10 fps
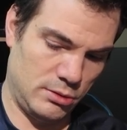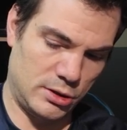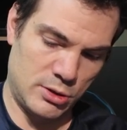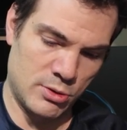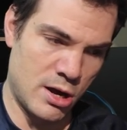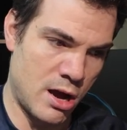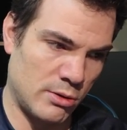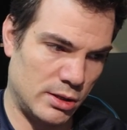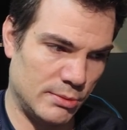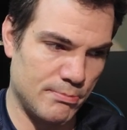What's going
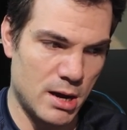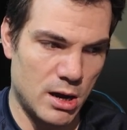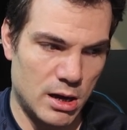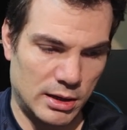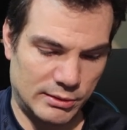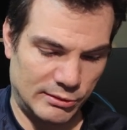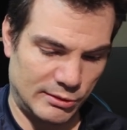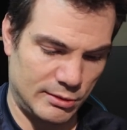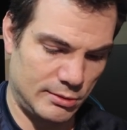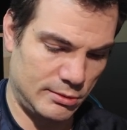on with this
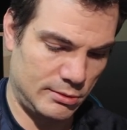box?